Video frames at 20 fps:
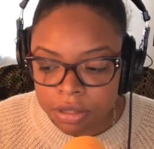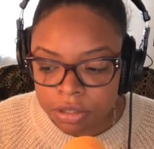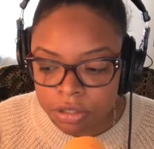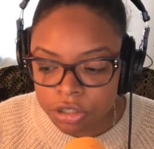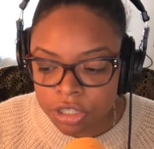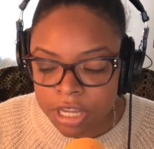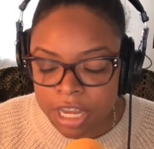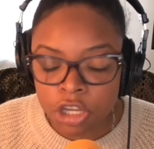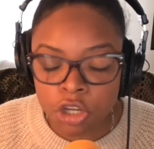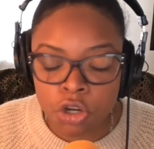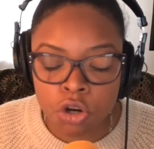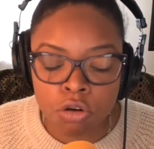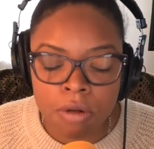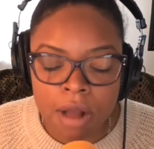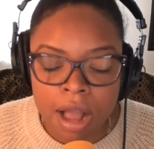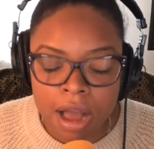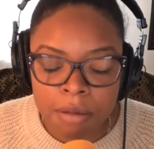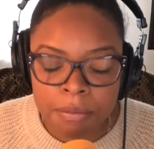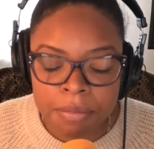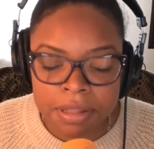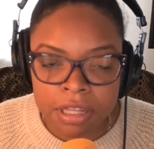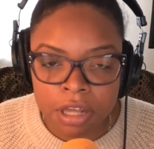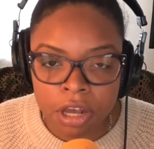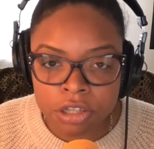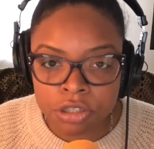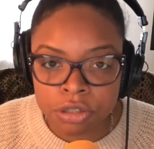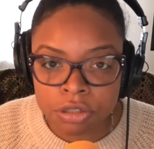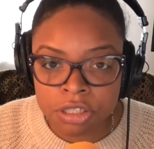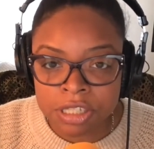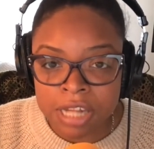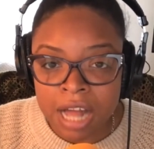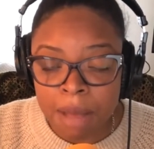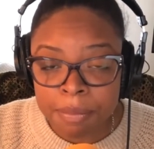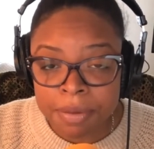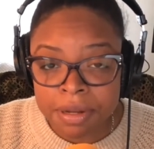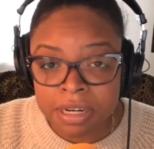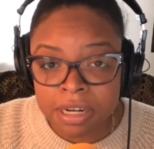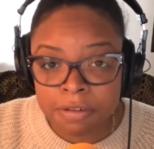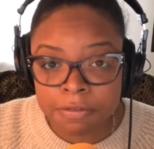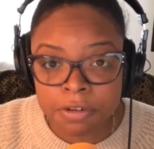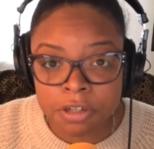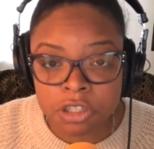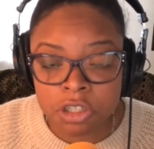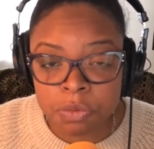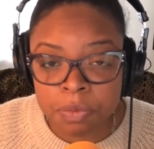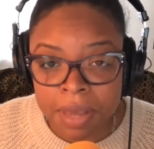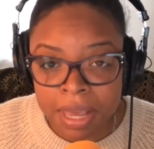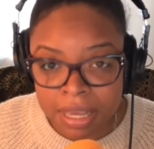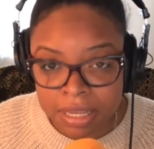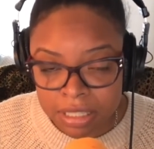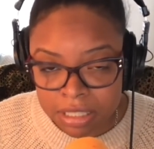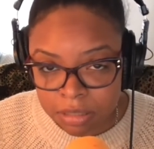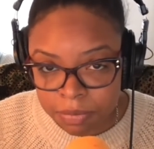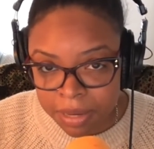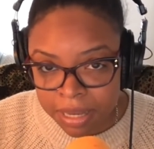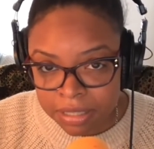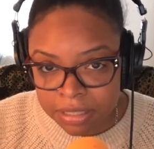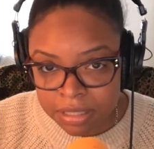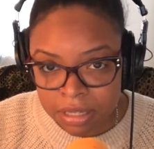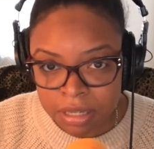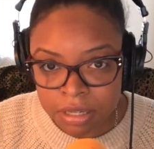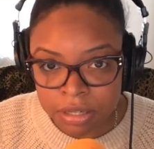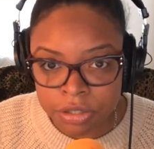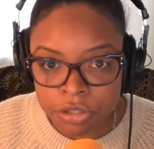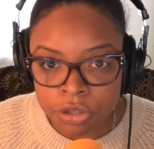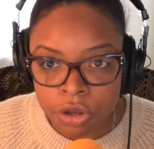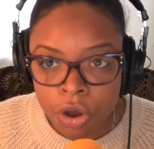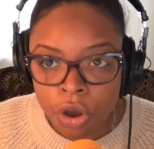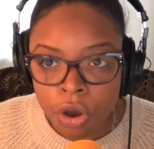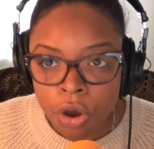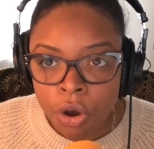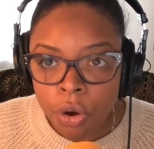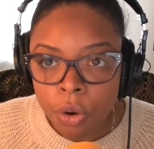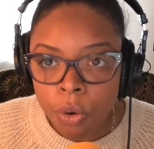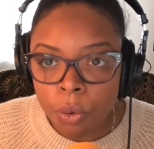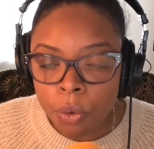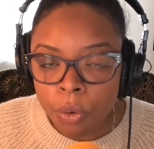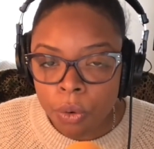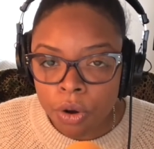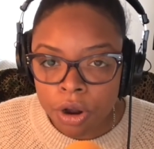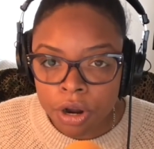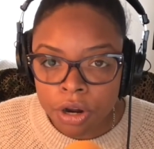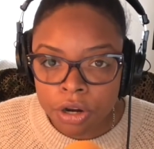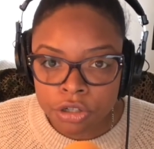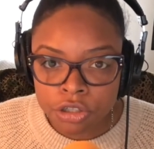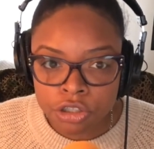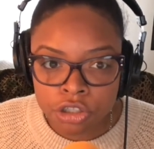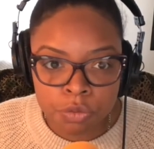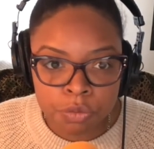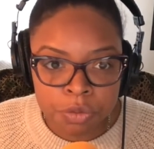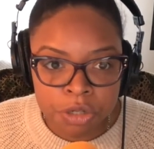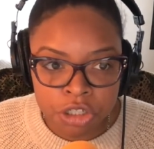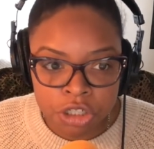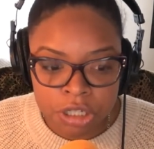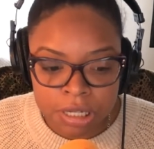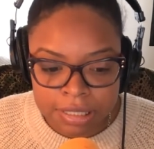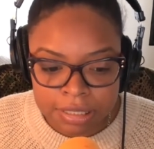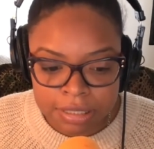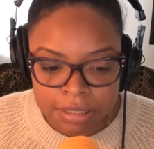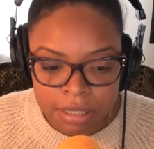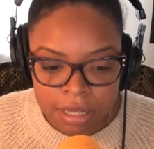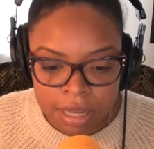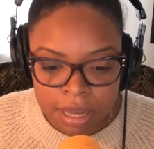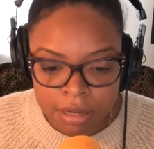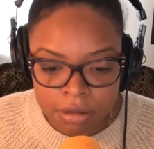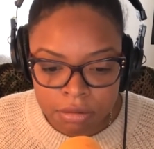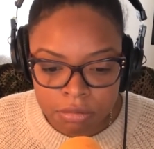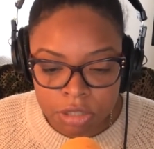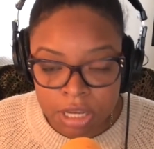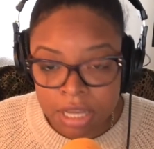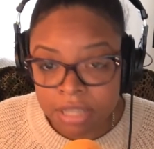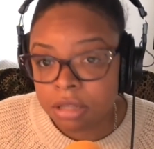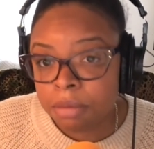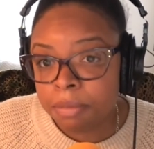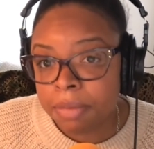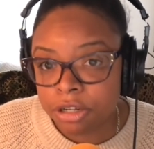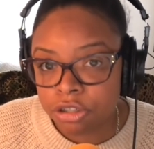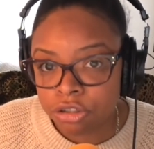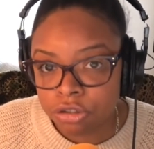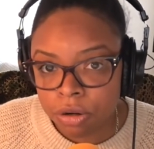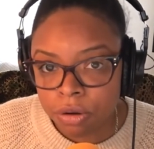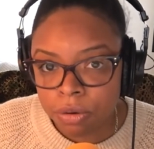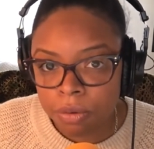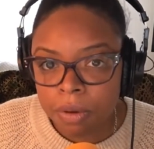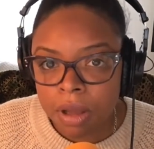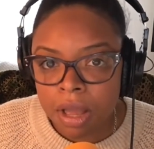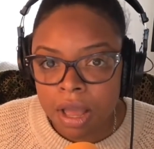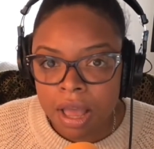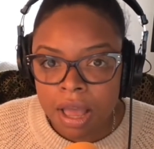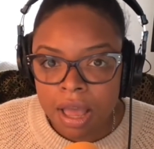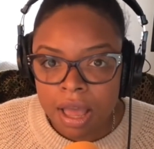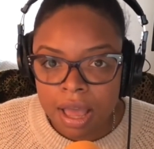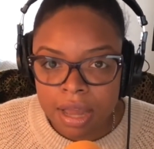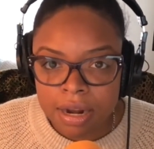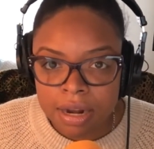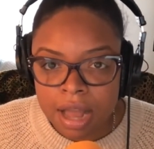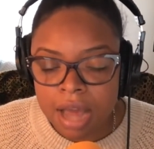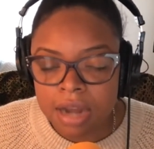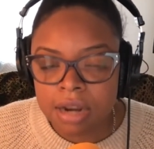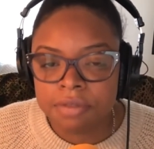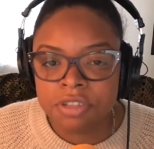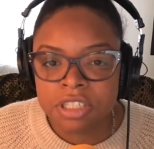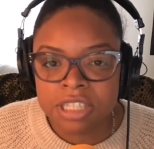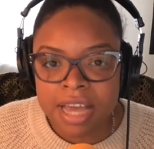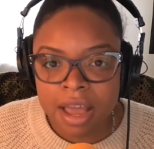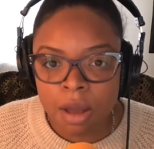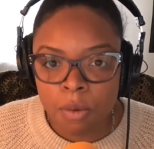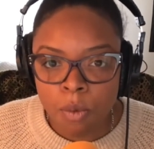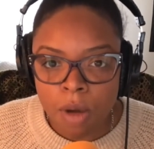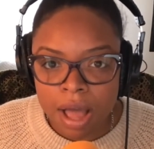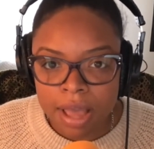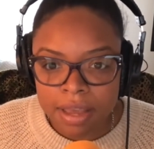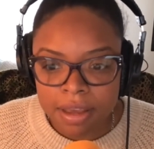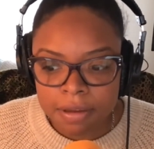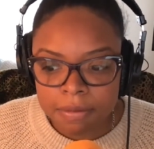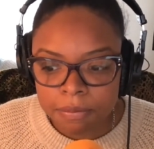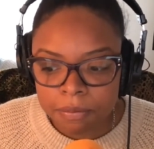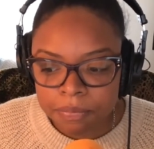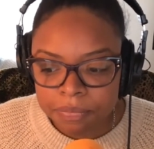take you around, but they also stop in different spaces? Or should we just like take the metro and kind of DIY it?